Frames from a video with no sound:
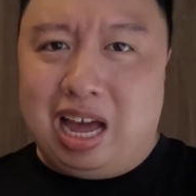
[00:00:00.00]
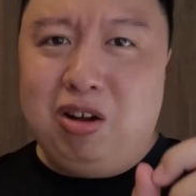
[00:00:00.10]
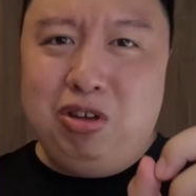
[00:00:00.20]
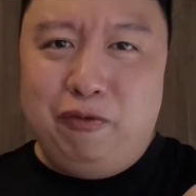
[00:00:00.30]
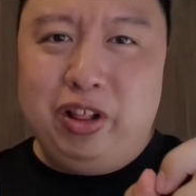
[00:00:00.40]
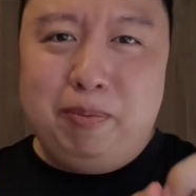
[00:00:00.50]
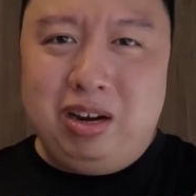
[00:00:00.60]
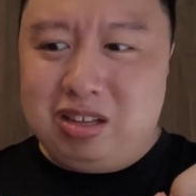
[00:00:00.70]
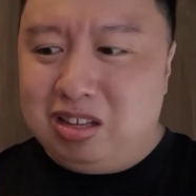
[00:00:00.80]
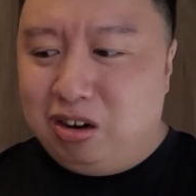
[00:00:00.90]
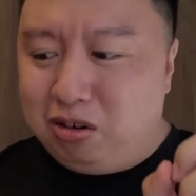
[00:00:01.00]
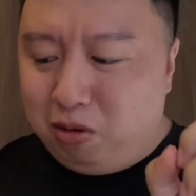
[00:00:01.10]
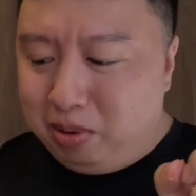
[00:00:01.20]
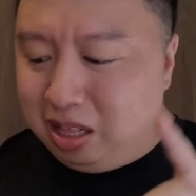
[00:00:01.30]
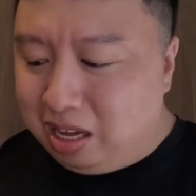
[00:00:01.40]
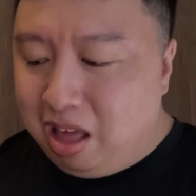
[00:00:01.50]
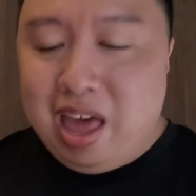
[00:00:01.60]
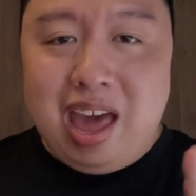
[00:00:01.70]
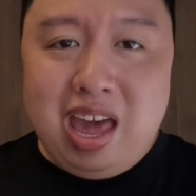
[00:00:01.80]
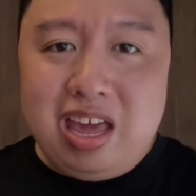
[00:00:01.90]
I know you Filipinos out there are going to be like,
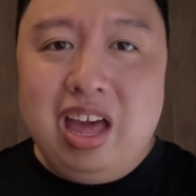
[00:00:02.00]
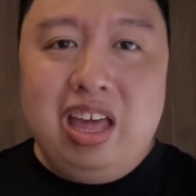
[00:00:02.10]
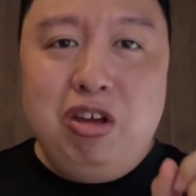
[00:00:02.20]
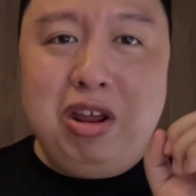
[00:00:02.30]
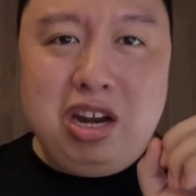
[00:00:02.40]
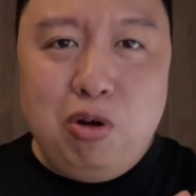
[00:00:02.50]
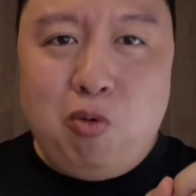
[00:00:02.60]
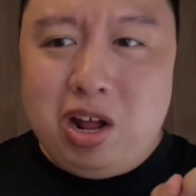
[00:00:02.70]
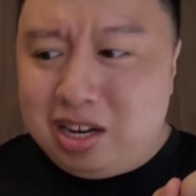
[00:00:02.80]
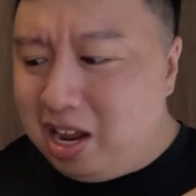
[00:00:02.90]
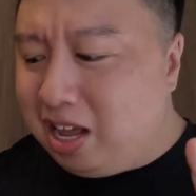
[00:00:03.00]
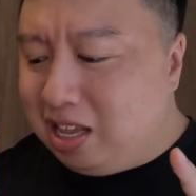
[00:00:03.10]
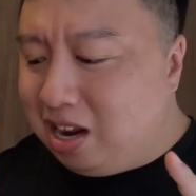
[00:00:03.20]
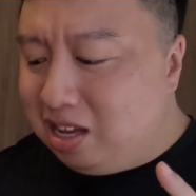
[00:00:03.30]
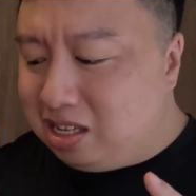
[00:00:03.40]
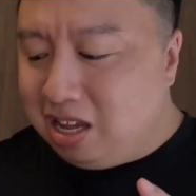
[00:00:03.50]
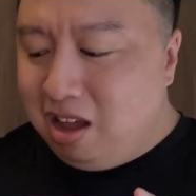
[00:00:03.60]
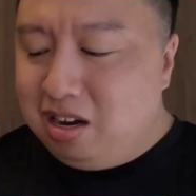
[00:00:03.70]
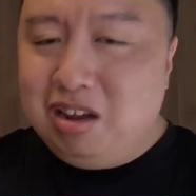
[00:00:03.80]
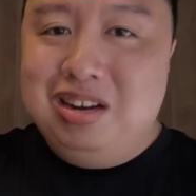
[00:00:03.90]
hey, you didn't do one thing, and that is
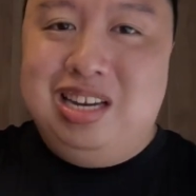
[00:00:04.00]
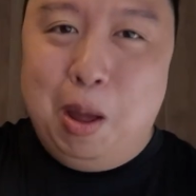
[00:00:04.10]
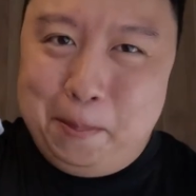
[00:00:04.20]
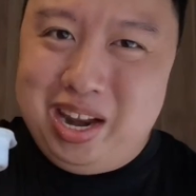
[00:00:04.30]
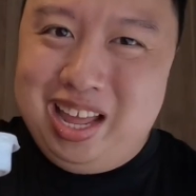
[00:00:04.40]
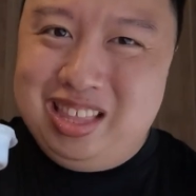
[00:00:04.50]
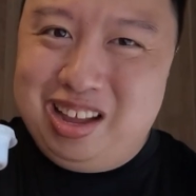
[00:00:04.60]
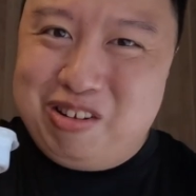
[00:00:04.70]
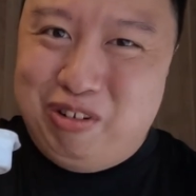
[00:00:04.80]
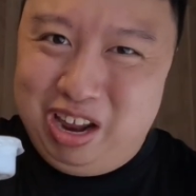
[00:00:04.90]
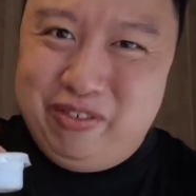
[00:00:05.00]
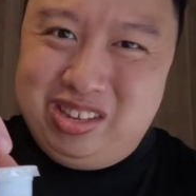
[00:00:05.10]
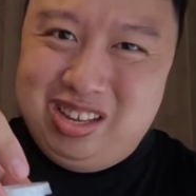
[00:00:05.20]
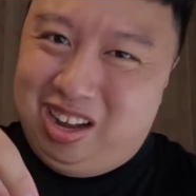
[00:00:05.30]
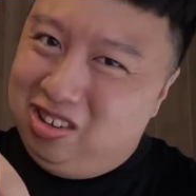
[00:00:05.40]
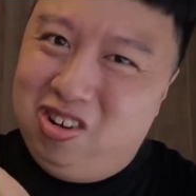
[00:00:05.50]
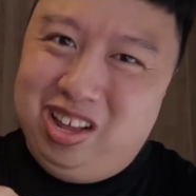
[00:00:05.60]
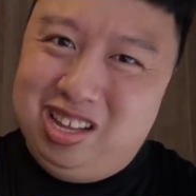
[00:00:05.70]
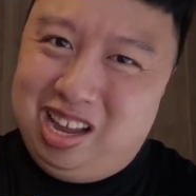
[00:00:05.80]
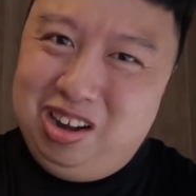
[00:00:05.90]
to dip it in the gravy sauce. Oh
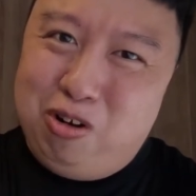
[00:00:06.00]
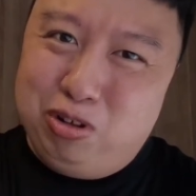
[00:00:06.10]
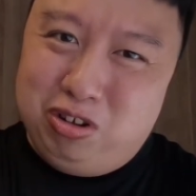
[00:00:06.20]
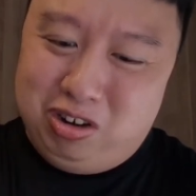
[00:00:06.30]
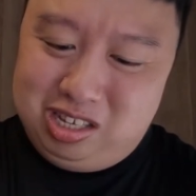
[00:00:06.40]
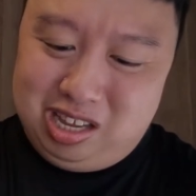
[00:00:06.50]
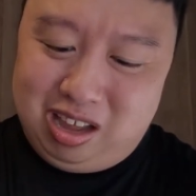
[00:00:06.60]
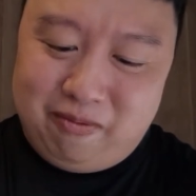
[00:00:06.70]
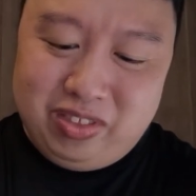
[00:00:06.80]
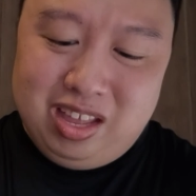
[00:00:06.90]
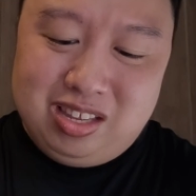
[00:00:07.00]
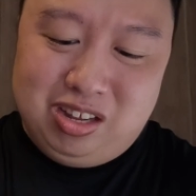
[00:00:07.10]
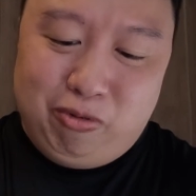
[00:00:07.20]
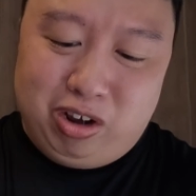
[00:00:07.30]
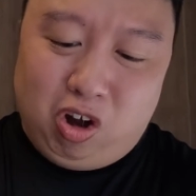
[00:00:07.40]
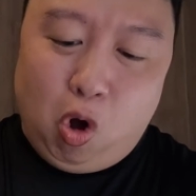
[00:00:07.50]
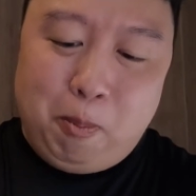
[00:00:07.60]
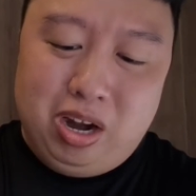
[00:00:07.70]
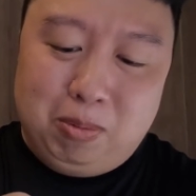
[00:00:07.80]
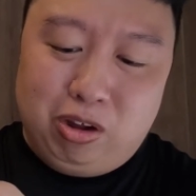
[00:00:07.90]
yes, I know what you're going to say. So we're going to
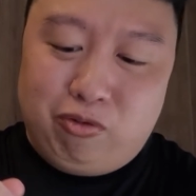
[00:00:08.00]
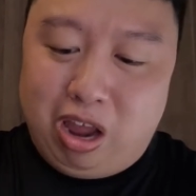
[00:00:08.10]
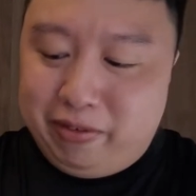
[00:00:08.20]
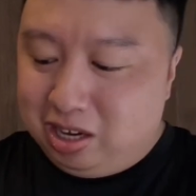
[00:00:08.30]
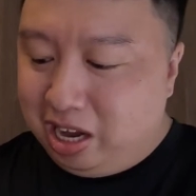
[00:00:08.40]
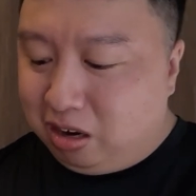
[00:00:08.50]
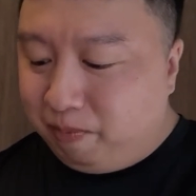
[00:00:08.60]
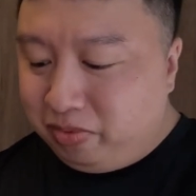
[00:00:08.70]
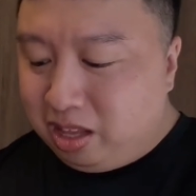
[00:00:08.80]
open up the gravy container.